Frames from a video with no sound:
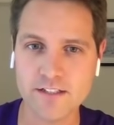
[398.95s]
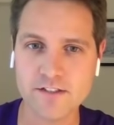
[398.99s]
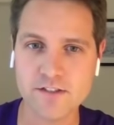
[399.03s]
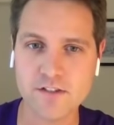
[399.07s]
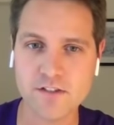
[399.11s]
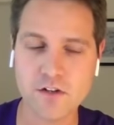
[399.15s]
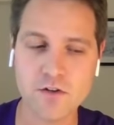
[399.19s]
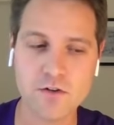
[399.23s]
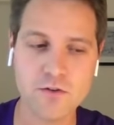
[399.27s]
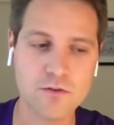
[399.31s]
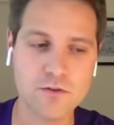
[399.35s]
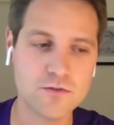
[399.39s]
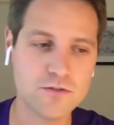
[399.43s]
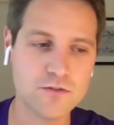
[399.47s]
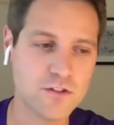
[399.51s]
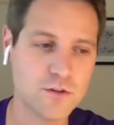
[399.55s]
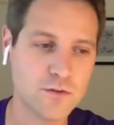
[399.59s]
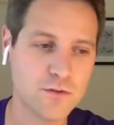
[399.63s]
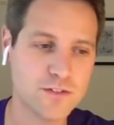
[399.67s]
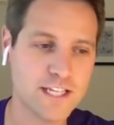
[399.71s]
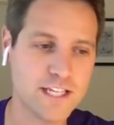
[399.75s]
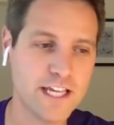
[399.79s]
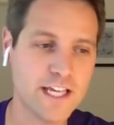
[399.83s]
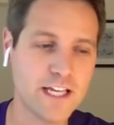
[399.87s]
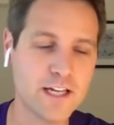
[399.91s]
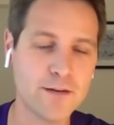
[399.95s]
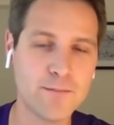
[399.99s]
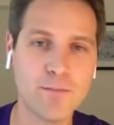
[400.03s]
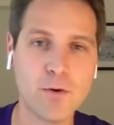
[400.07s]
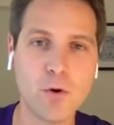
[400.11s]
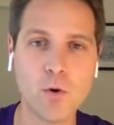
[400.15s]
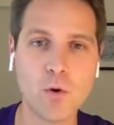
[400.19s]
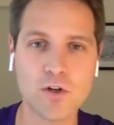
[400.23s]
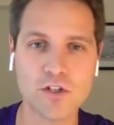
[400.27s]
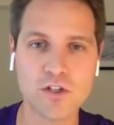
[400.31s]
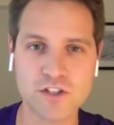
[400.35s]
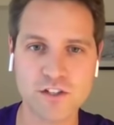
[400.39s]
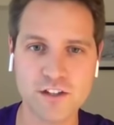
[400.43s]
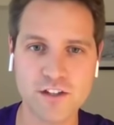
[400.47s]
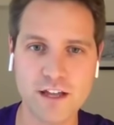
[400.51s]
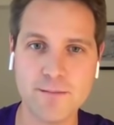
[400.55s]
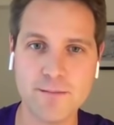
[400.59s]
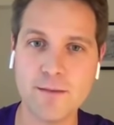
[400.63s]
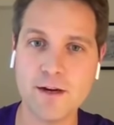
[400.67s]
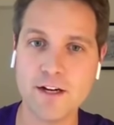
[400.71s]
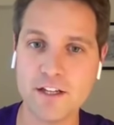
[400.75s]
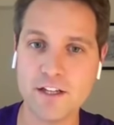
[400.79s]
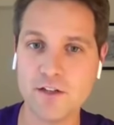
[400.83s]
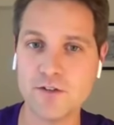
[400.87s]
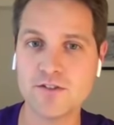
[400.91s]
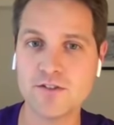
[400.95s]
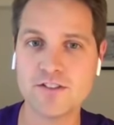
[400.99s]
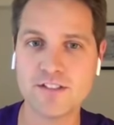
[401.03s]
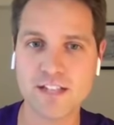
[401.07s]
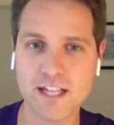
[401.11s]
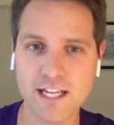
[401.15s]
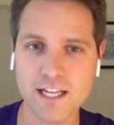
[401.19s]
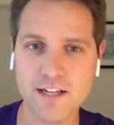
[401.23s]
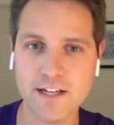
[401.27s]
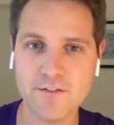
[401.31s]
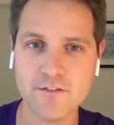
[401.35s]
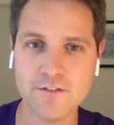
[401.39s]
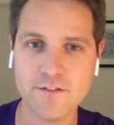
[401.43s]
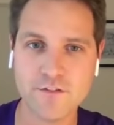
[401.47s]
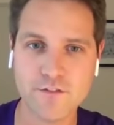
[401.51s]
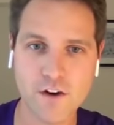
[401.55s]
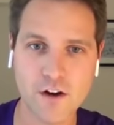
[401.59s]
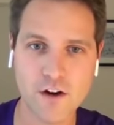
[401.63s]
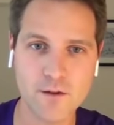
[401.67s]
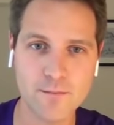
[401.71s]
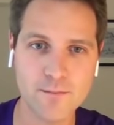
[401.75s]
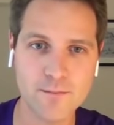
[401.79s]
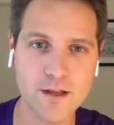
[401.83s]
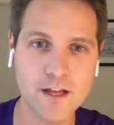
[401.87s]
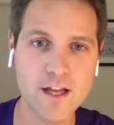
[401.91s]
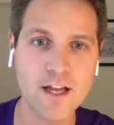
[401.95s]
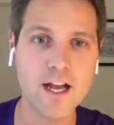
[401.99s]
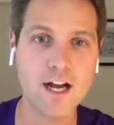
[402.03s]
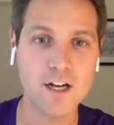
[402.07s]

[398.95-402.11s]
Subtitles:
So, take a portion of that money you saved from